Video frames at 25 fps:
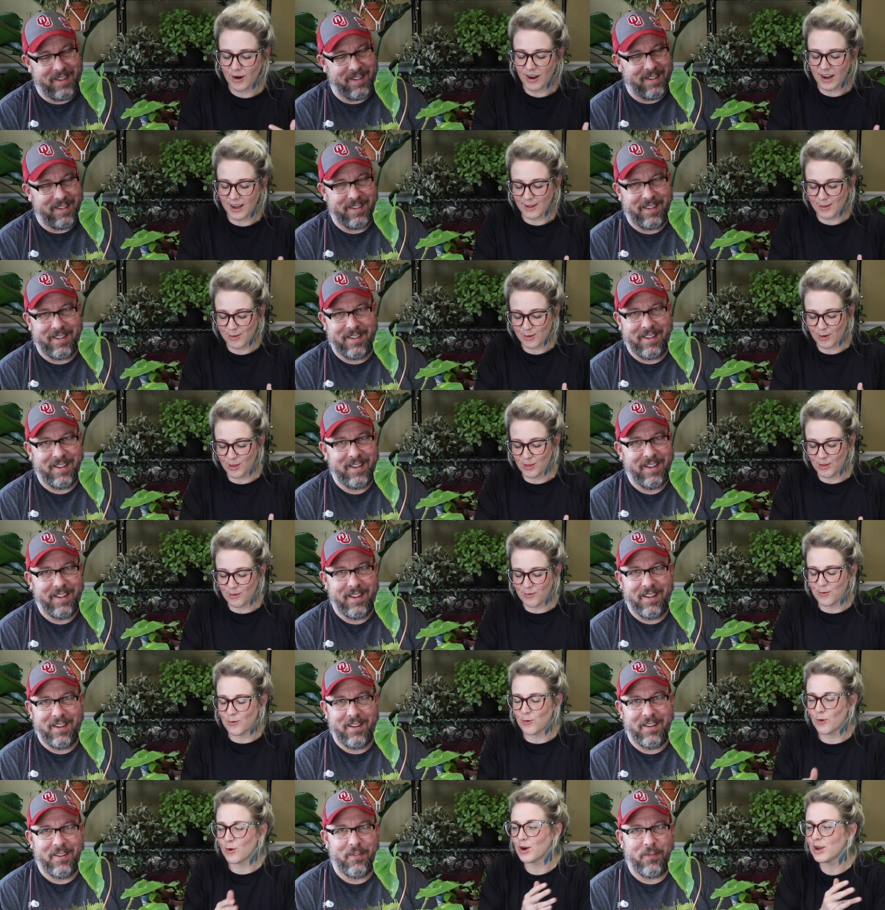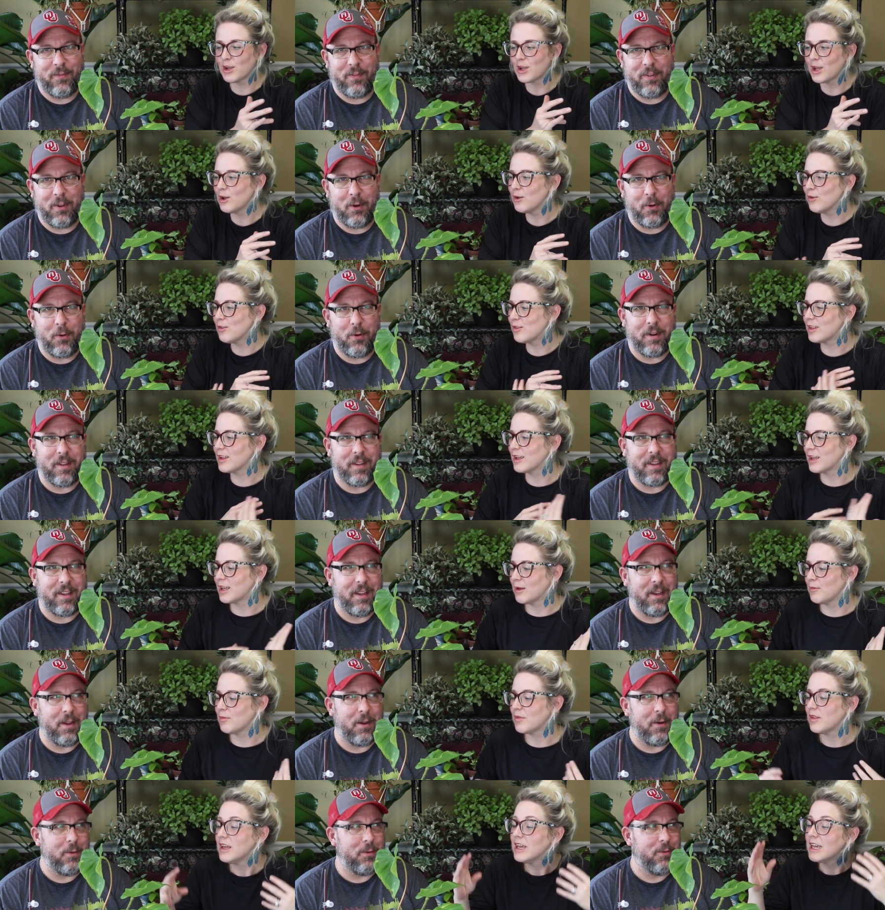Speaker 1: right. So on the Florida ghost,
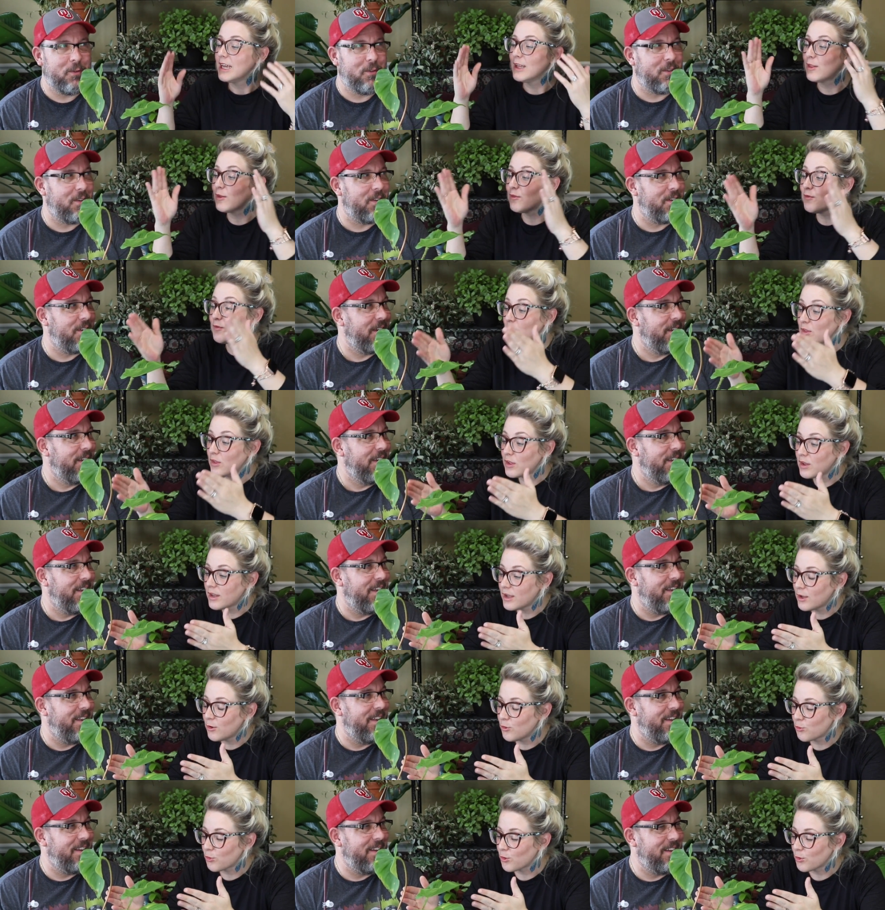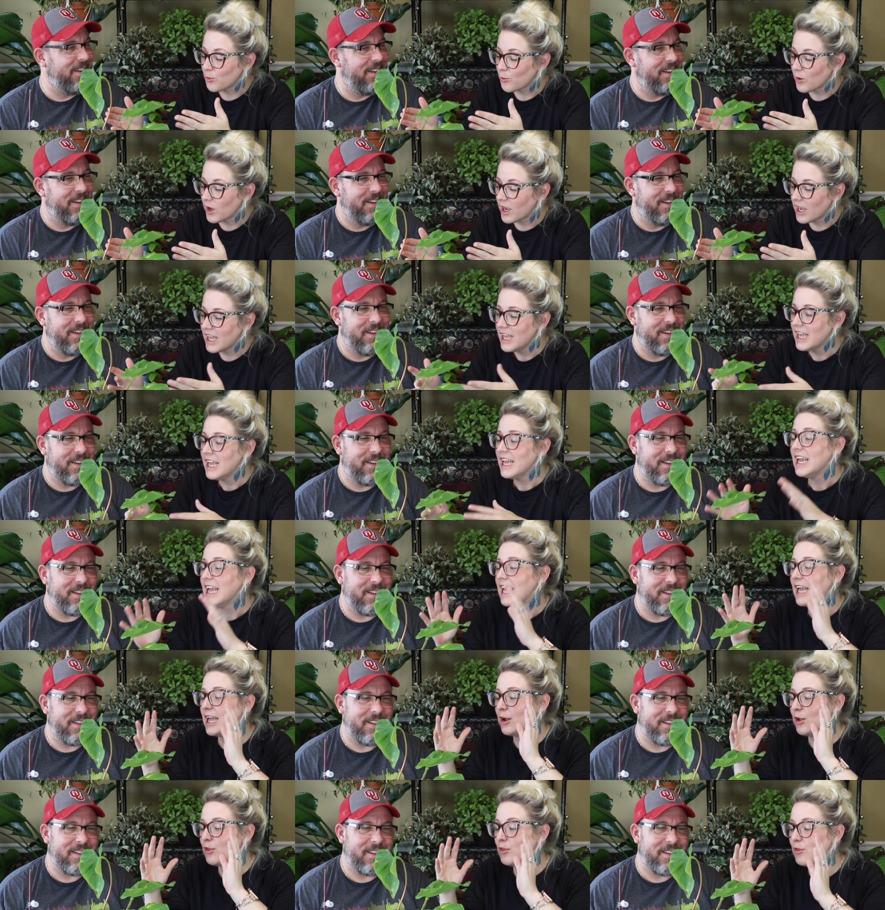Florida it comes. Ghost. It's a philodendron, right?
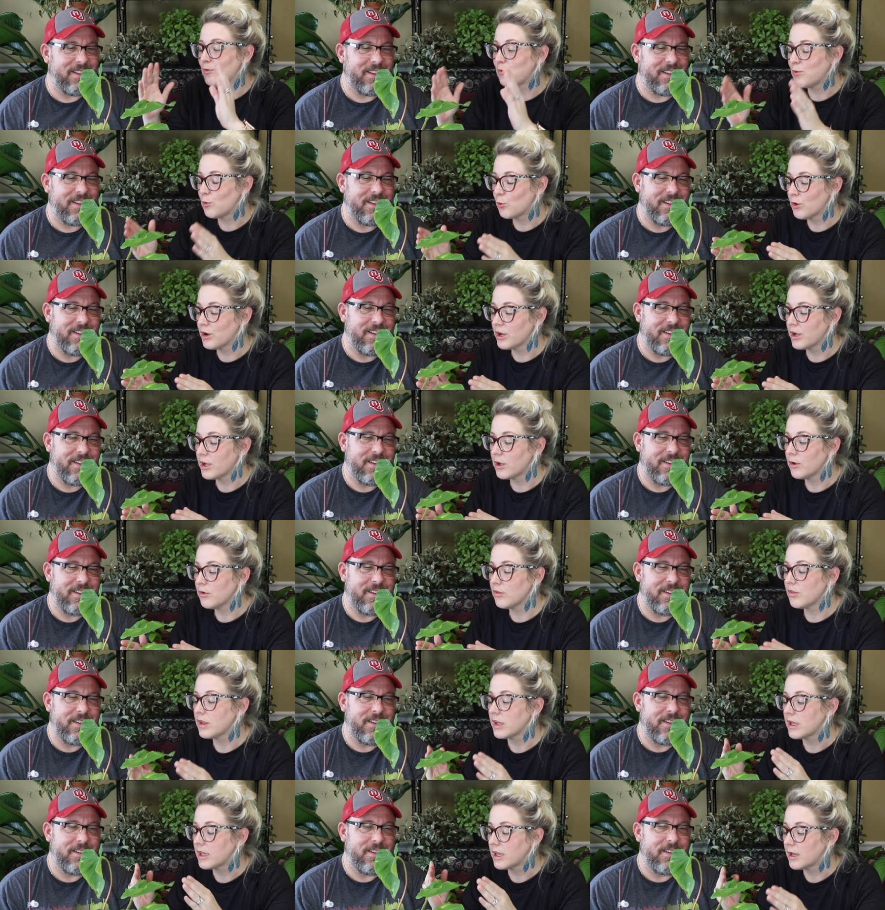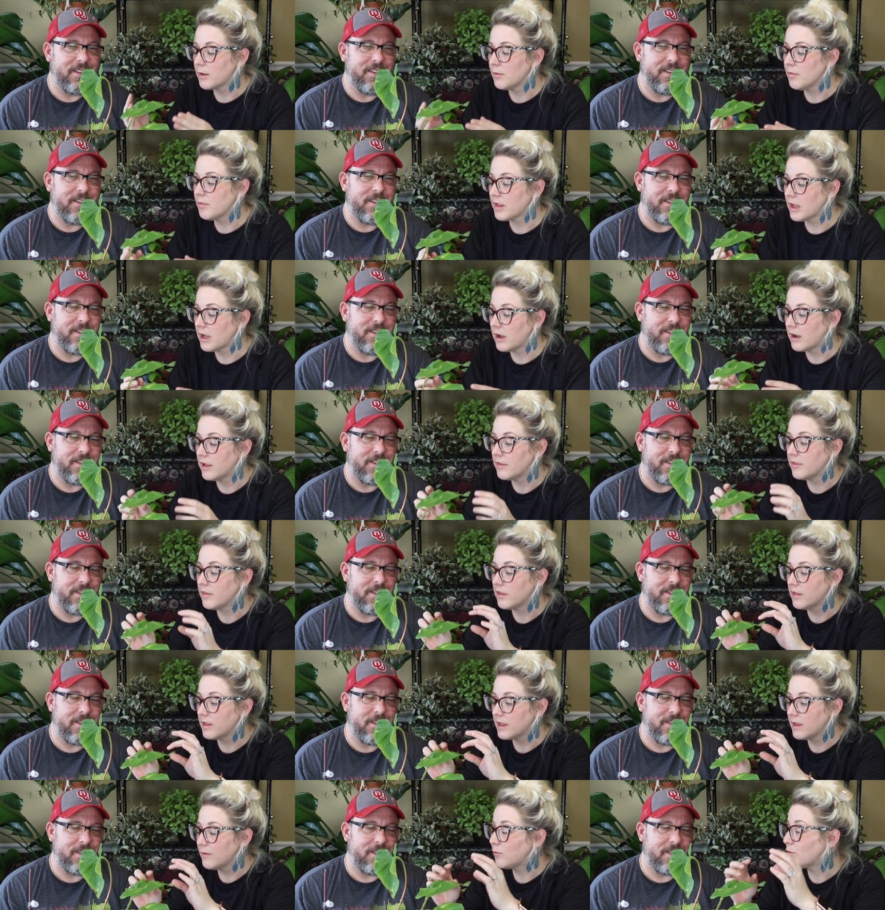Uh-huh. And on the Florida ghost, it comes out,
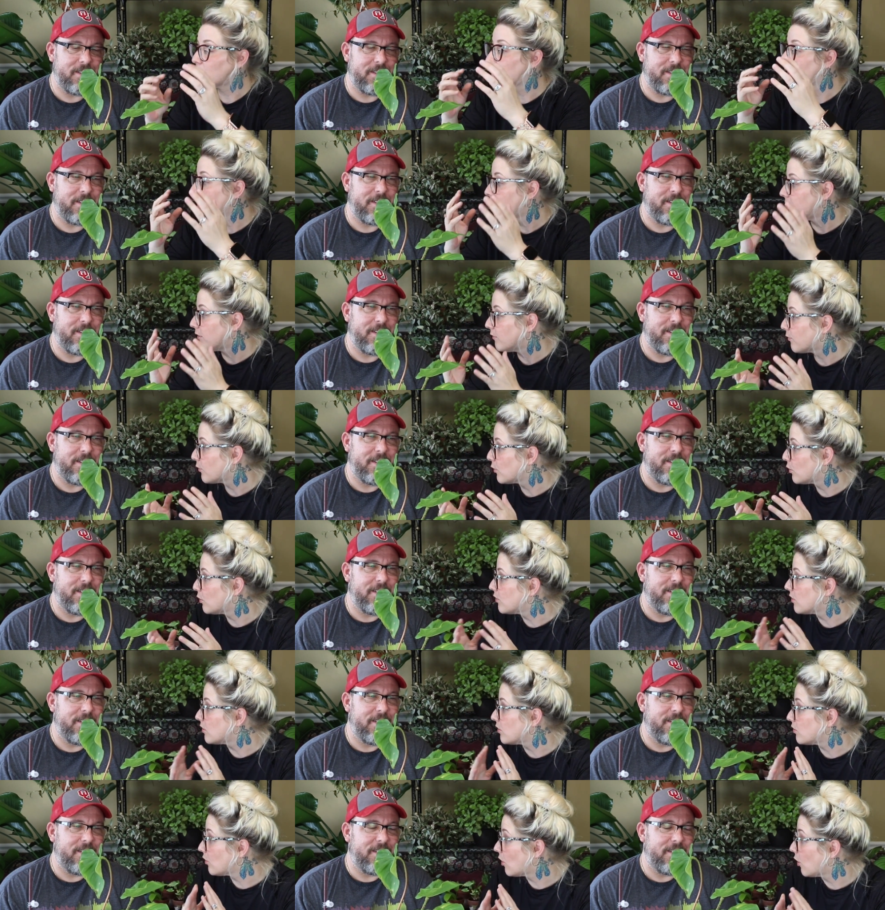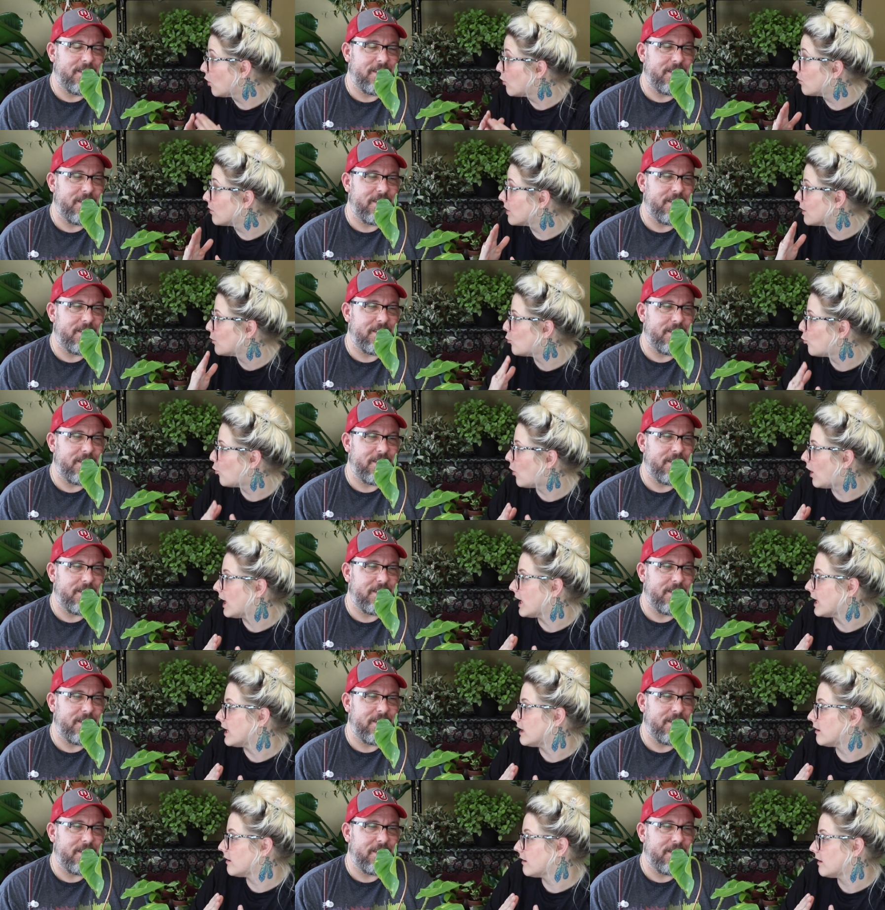and the leaf when it unfurls, it's totally
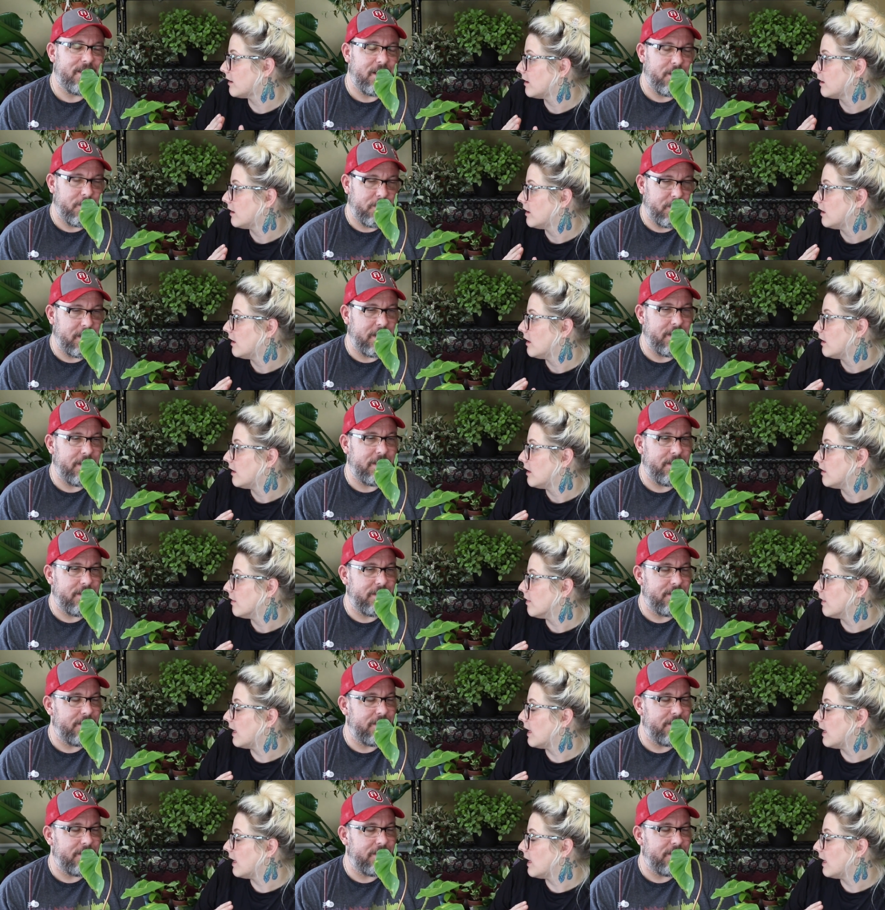white. Okay.